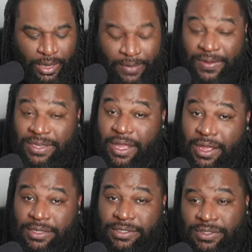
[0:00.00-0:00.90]
And if it
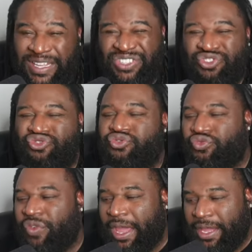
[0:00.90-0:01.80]
does, that's
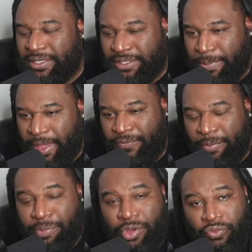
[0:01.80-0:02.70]
crazy, man, for
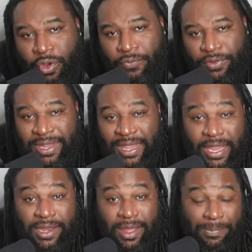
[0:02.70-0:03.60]
Bud Crawford to
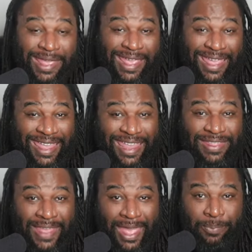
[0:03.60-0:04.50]
end up
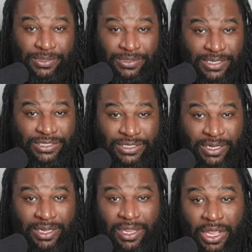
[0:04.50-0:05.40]
in that
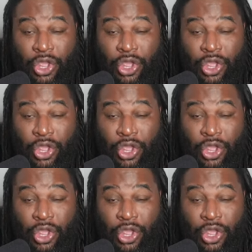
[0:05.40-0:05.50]
position,